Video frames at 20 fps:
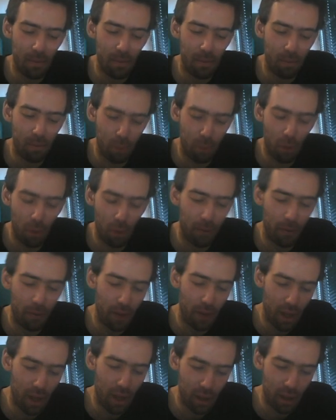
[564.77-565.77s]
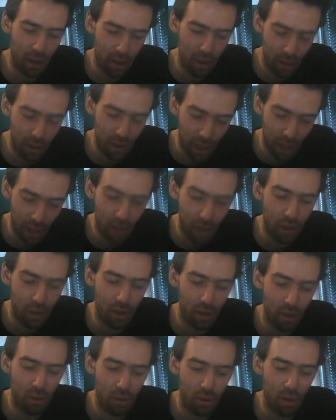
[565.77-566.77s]
proof a
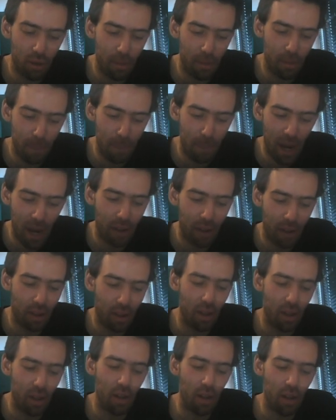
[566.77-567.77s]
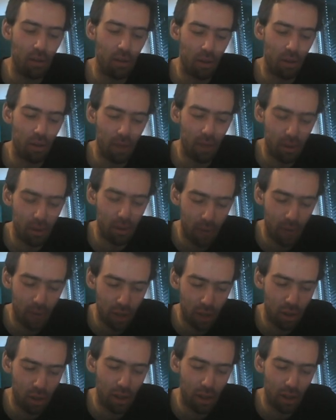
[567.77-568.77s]
indication to the bath to the
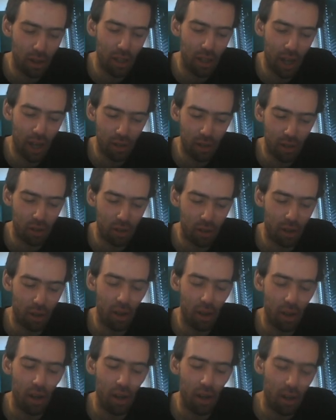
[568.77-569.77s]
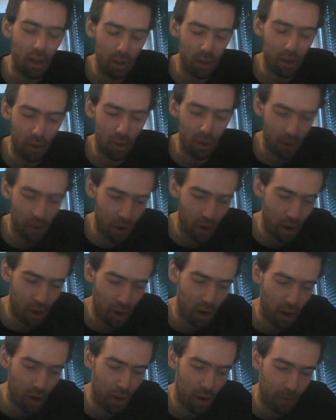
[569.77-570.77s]
resurrection lil hashr
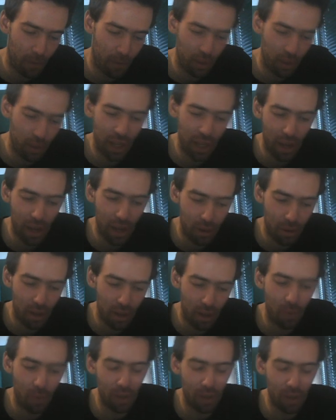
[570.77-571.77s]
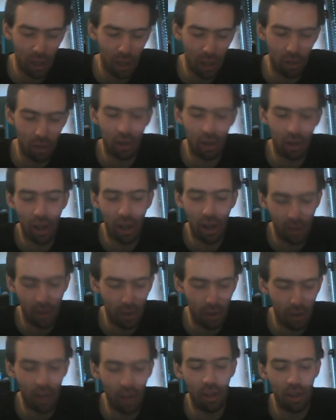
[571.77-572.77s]
uh, for the gathering one nashr and the
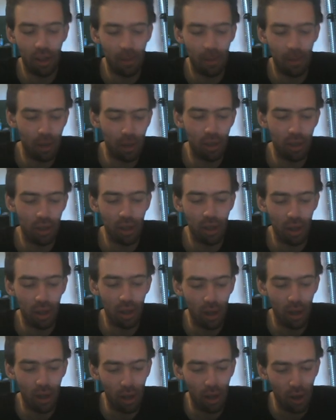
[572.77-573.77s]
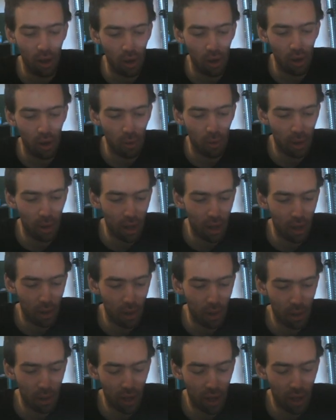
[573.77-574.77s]
and the emerging wal wal